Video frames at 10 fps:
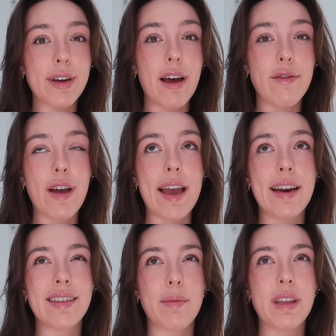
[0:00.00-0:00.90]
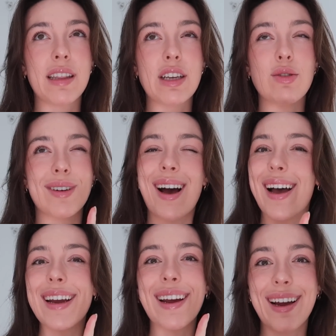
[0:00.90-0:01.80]
of and something that you should
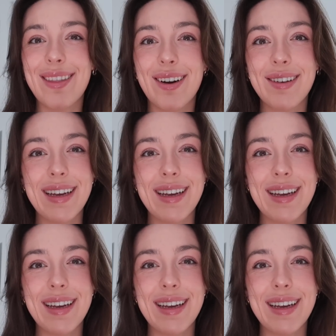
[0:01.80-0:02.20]
hide either.